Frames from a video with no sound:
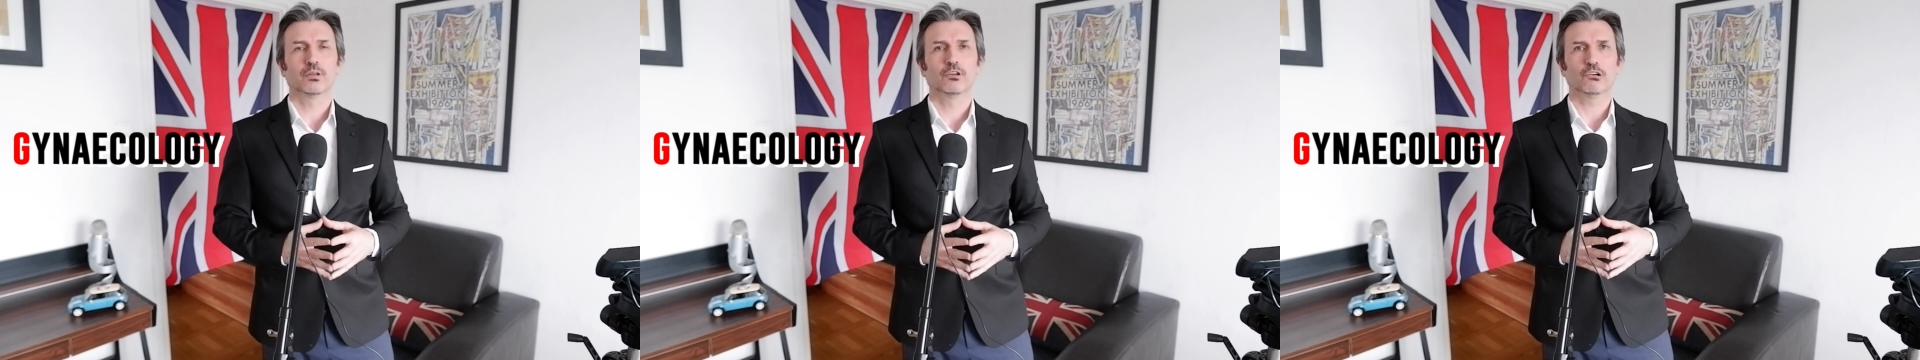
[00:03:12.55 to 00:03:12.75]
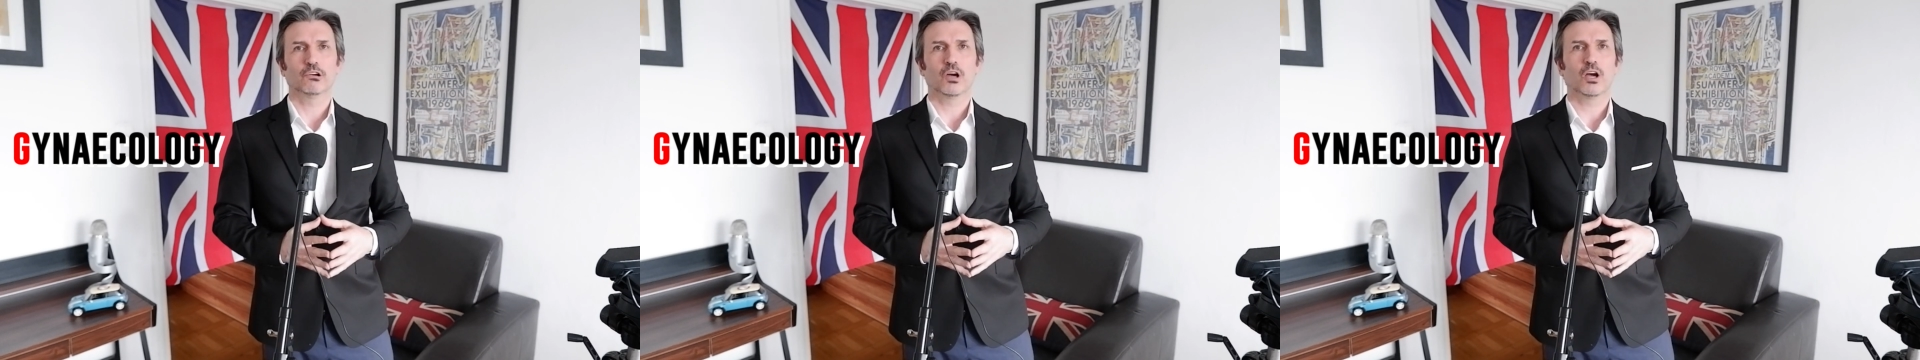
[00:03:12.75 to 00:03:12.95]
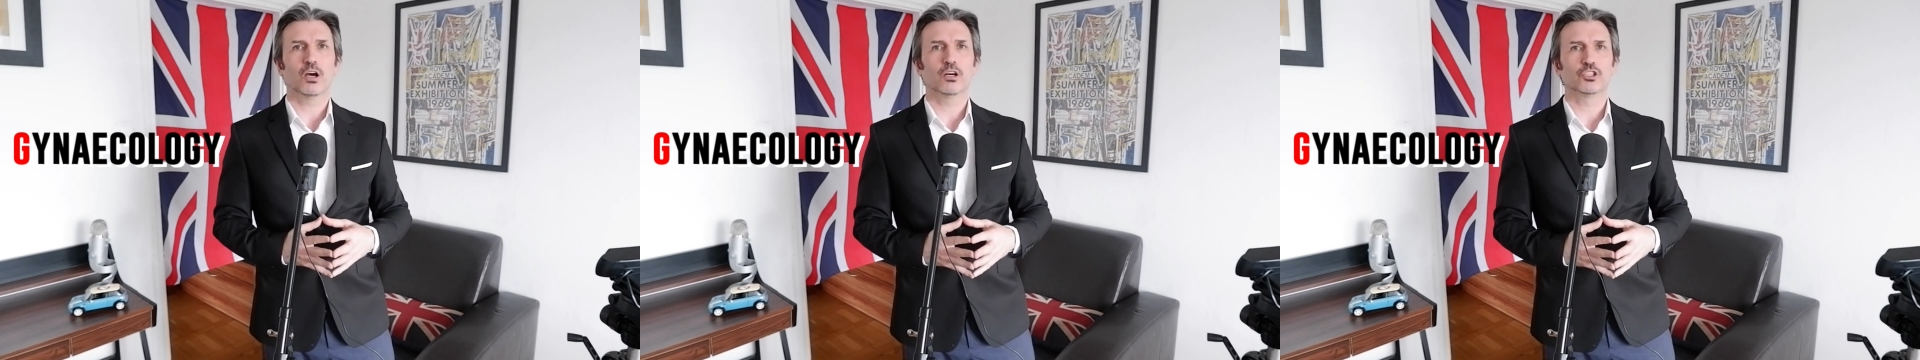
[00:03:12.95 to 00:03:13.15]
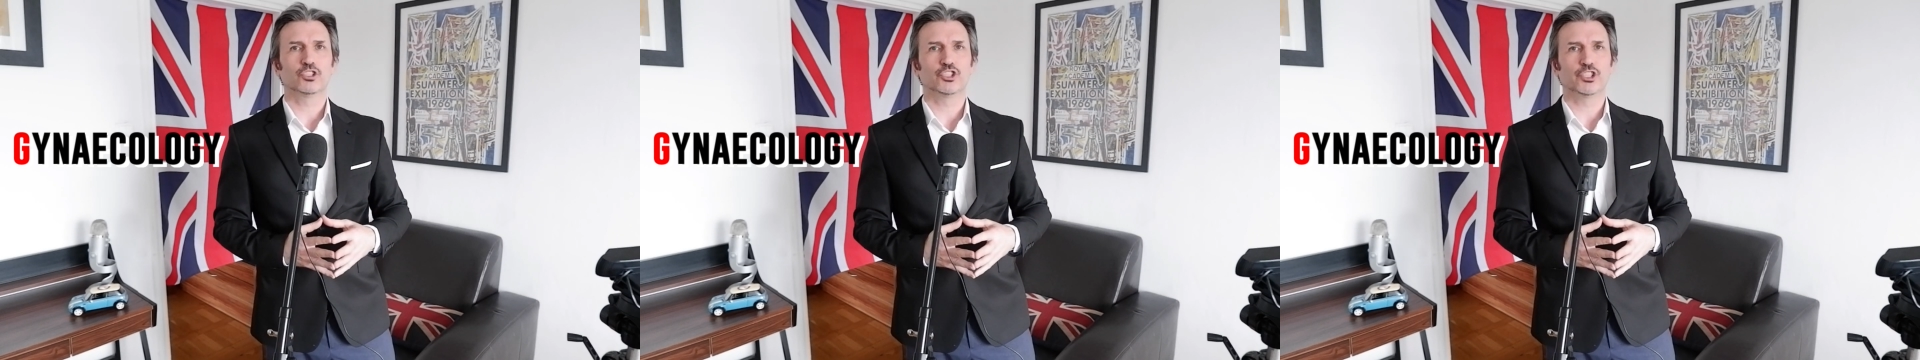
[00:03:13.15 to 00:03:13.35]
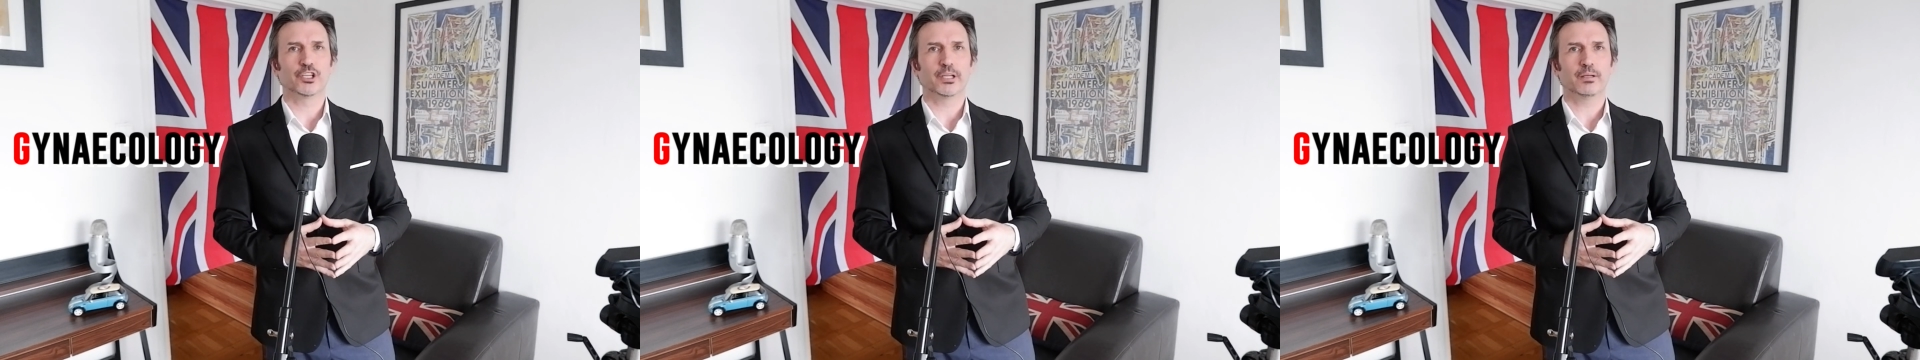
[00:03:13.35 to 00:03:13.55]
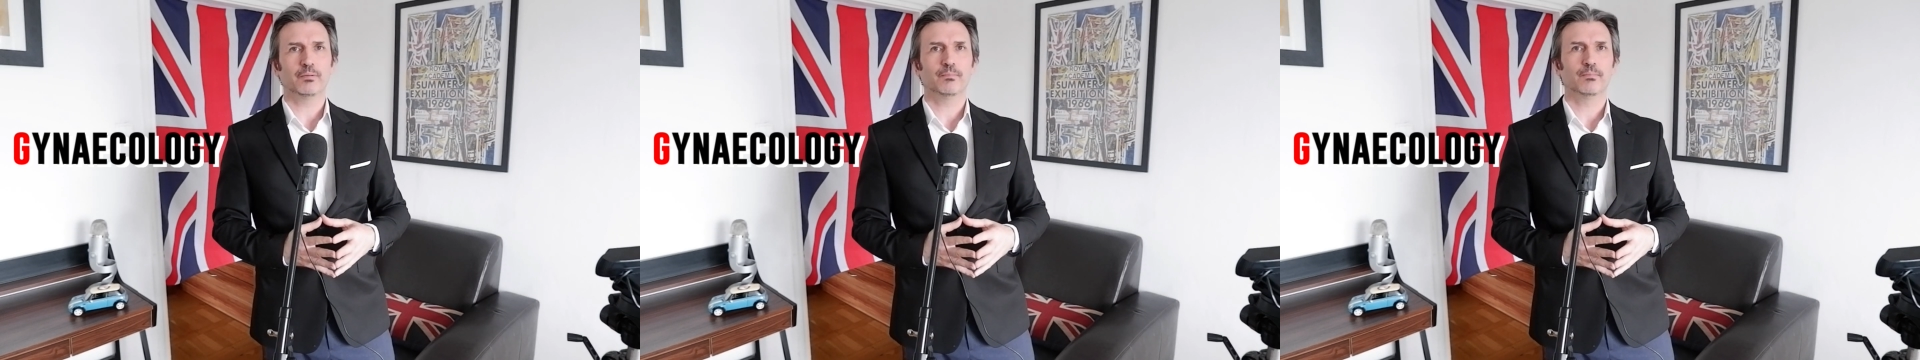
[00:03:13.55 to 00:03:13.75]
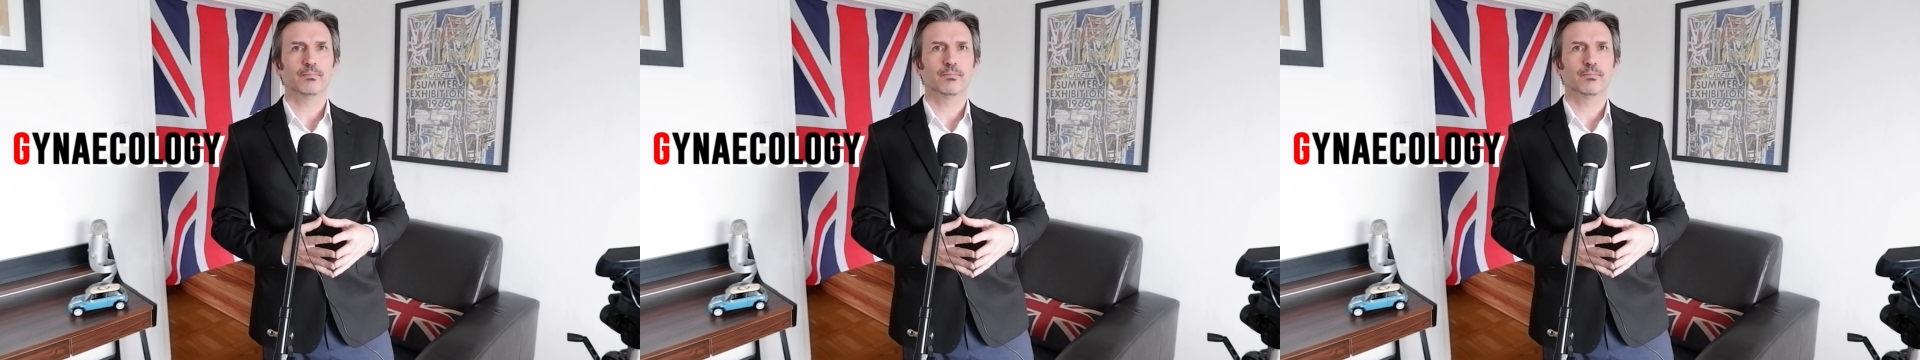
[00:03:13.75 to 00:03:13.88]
or a hard G,